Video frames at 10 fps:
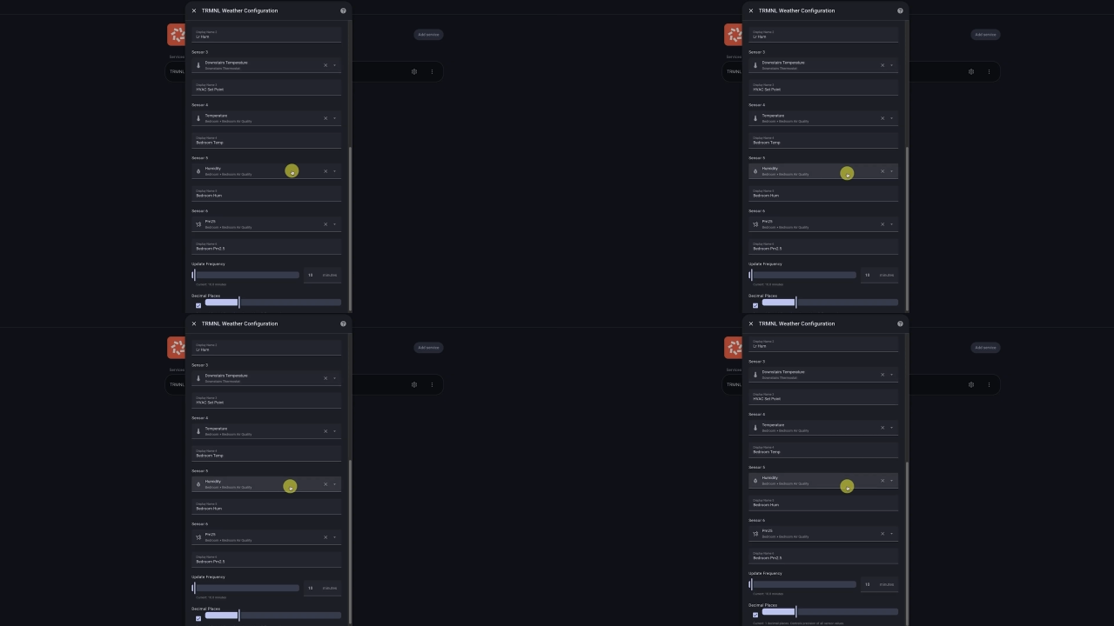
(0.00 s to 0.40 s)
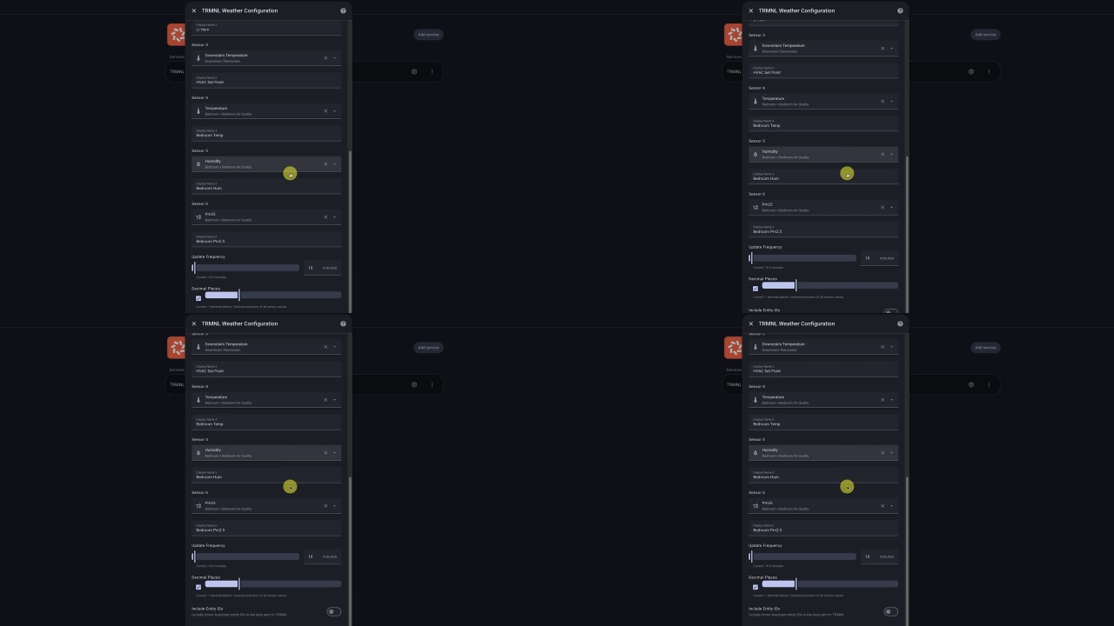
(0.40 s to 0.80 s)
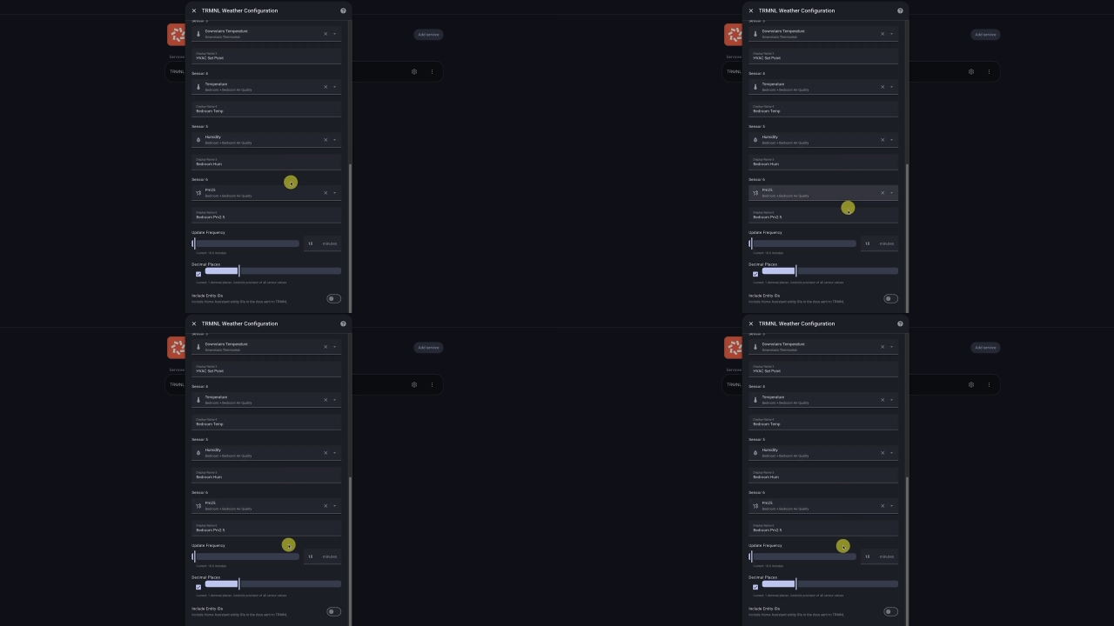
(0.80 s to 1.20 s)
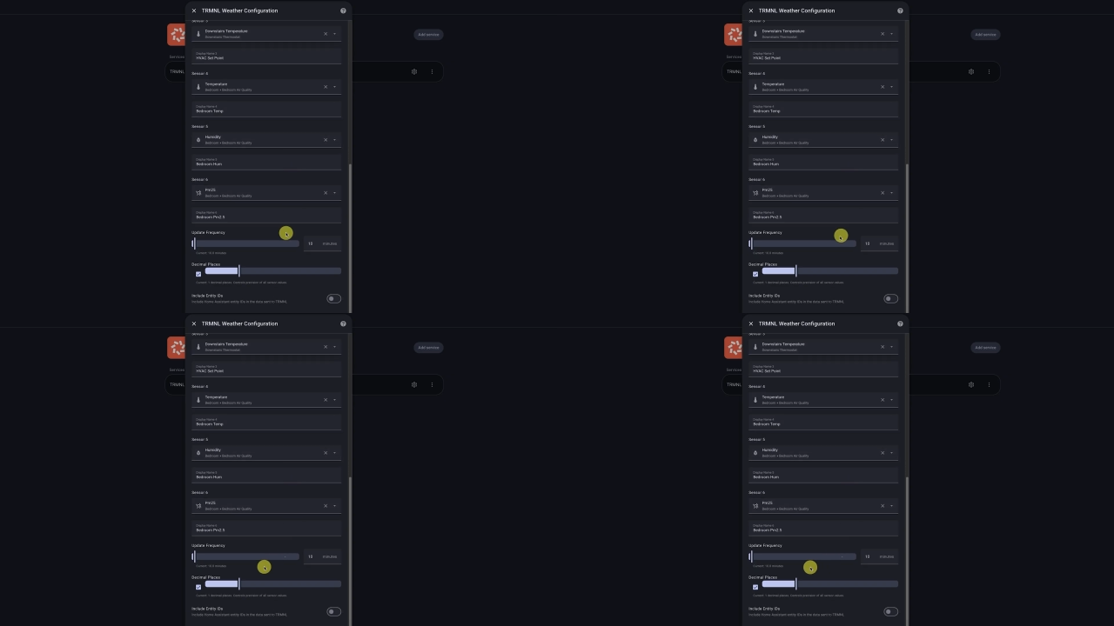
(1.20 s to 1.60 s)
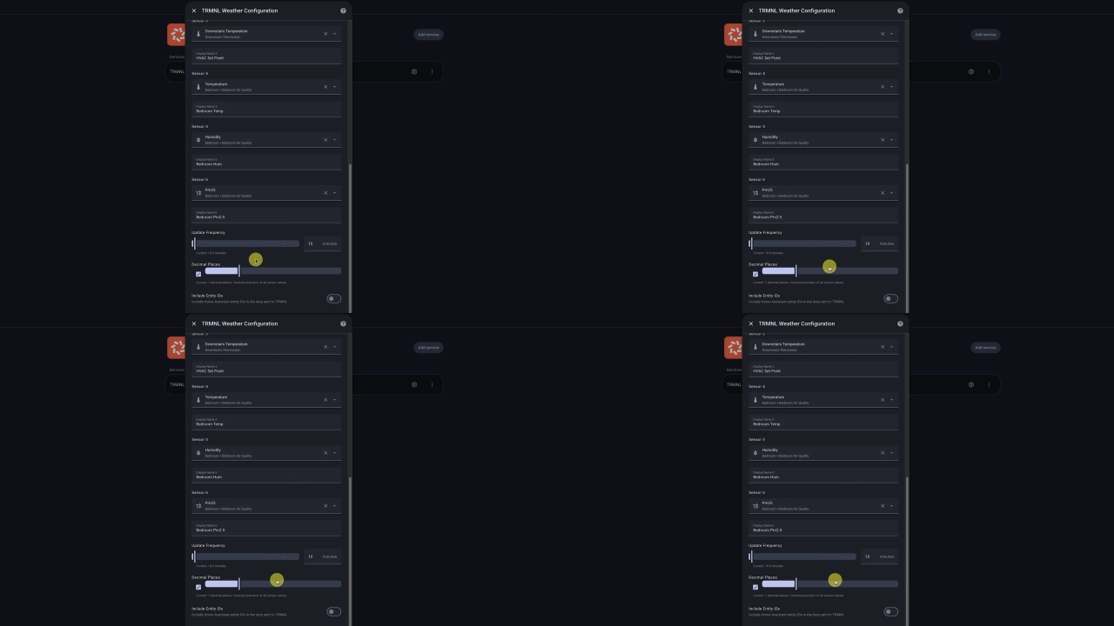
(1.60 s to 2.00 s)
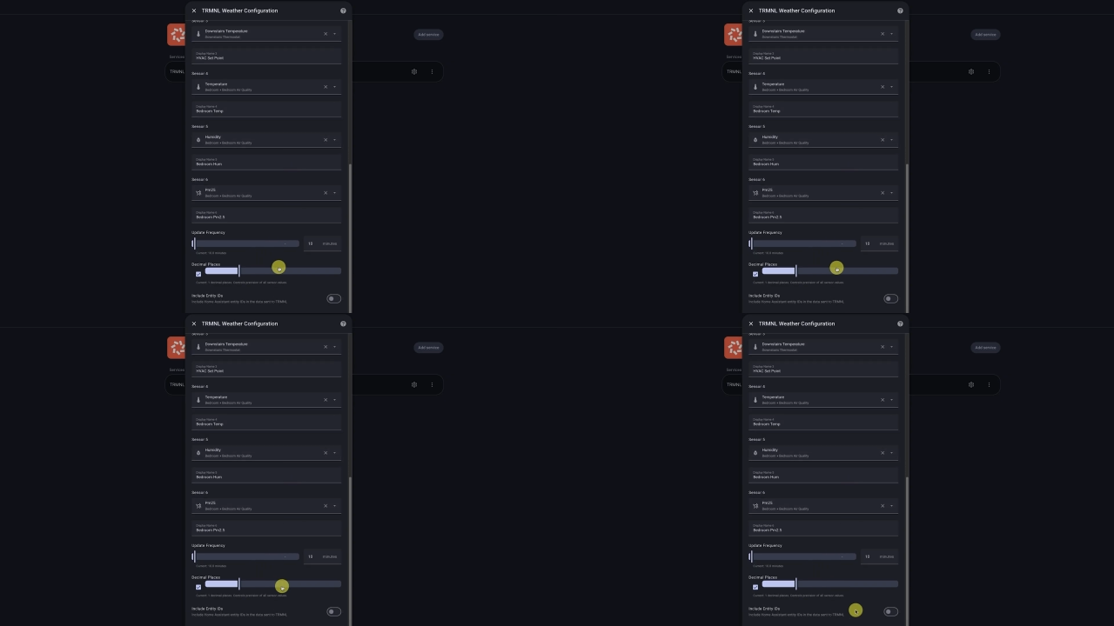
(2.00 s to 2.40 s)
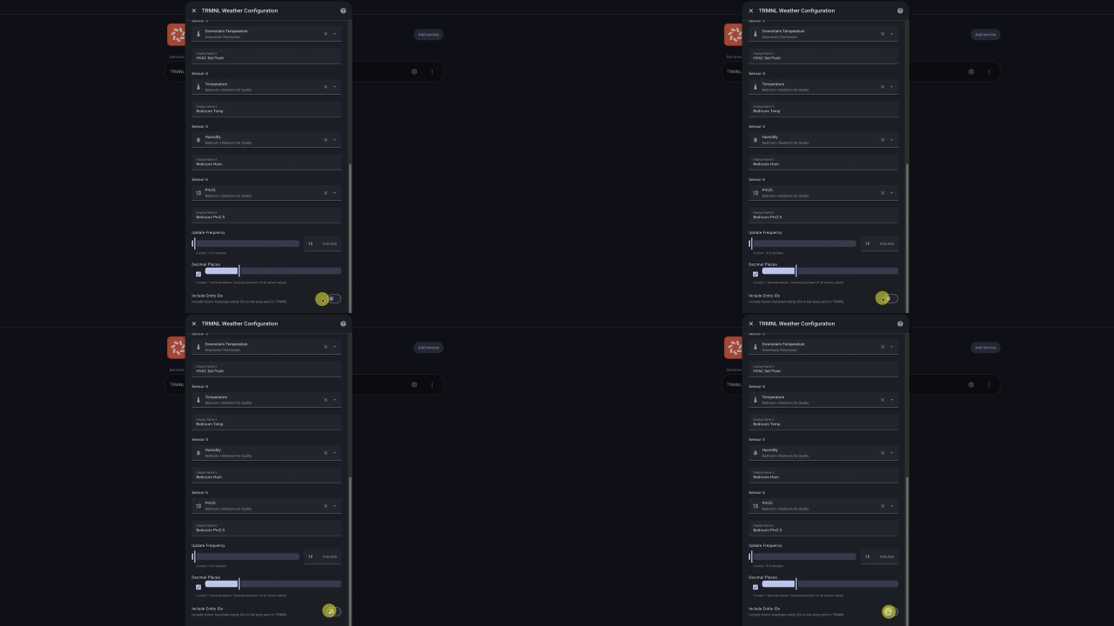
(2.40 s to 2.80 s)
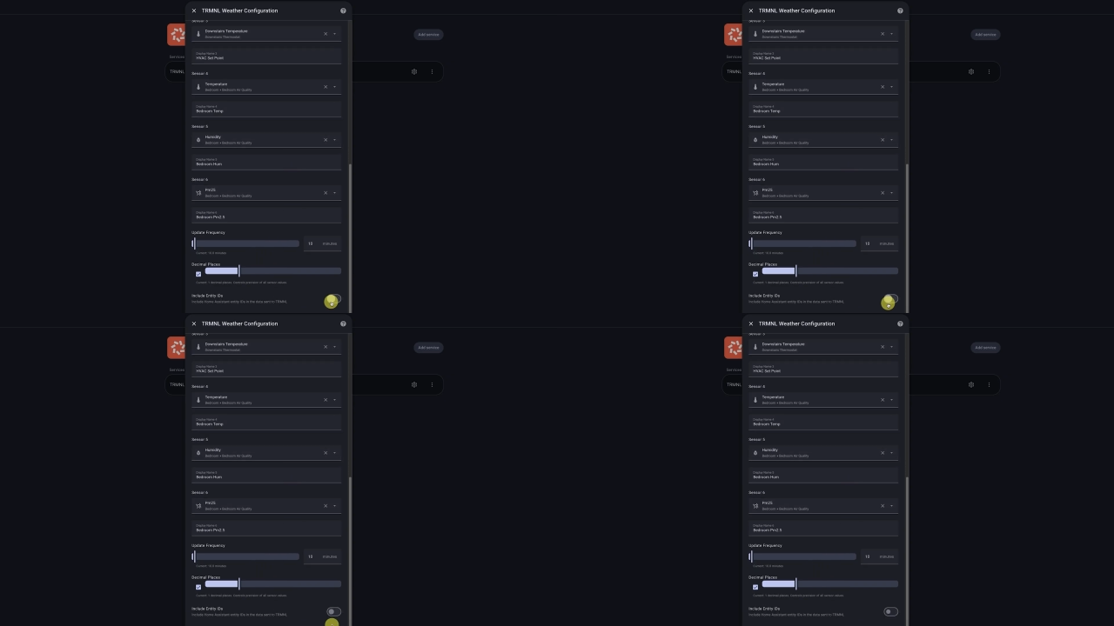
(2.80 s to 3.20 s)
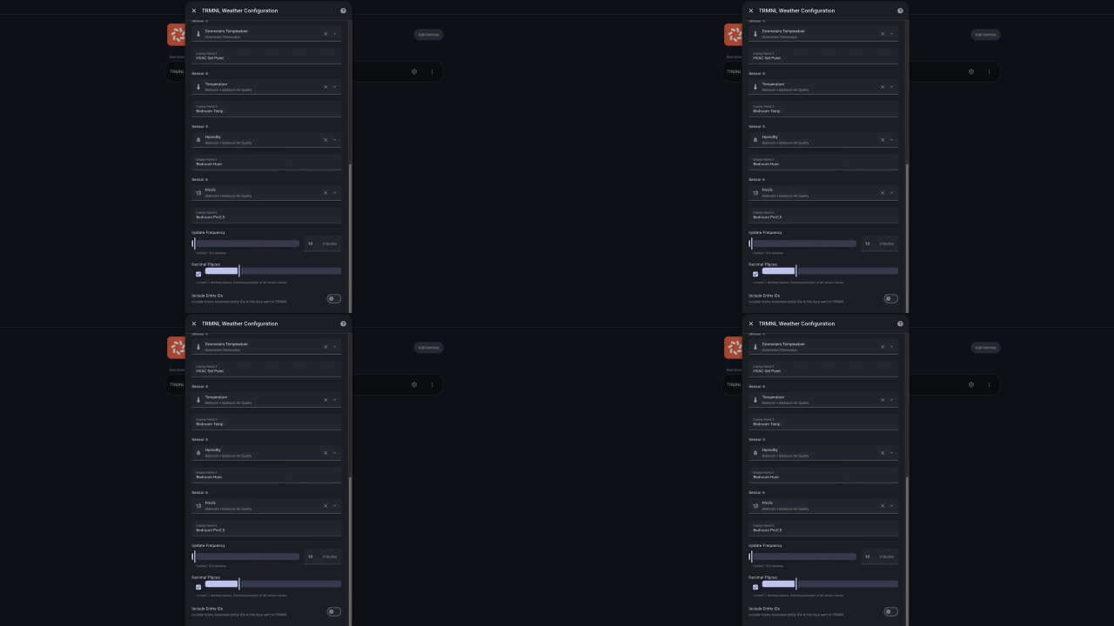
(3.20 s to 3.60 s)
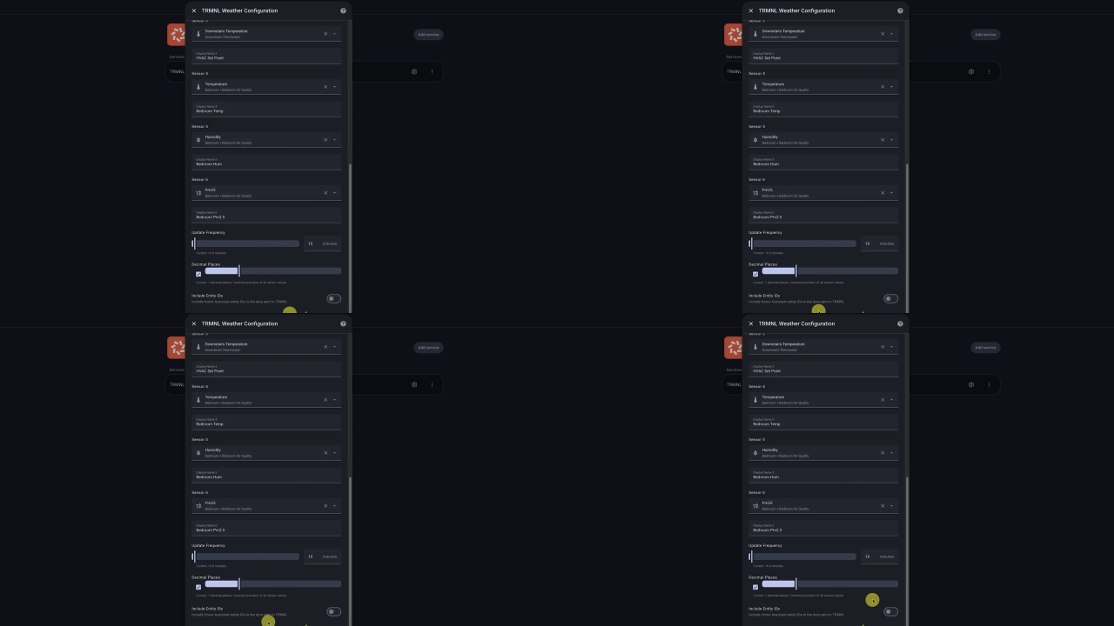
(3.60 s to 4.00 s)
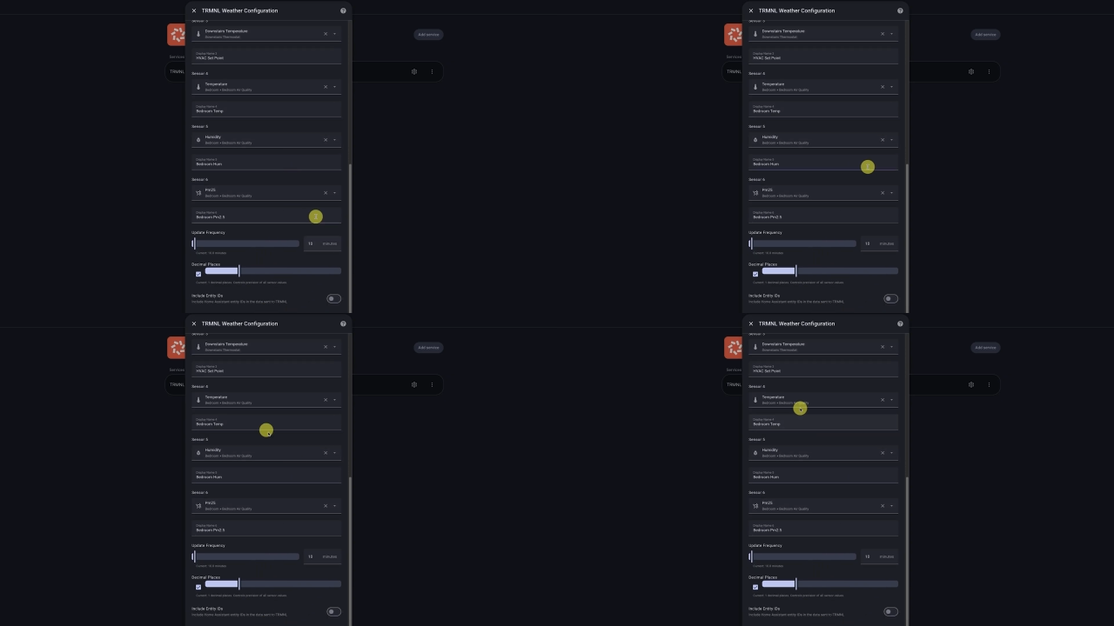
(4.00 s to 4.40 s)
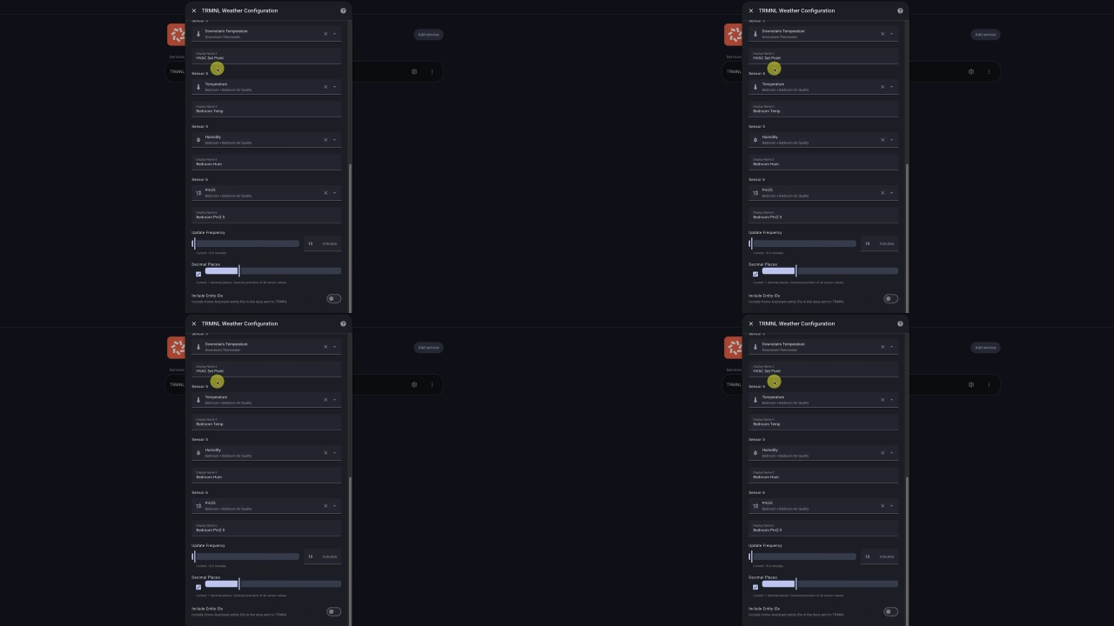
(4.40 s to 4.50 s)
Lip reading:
No face is visible, so there are no lips to read.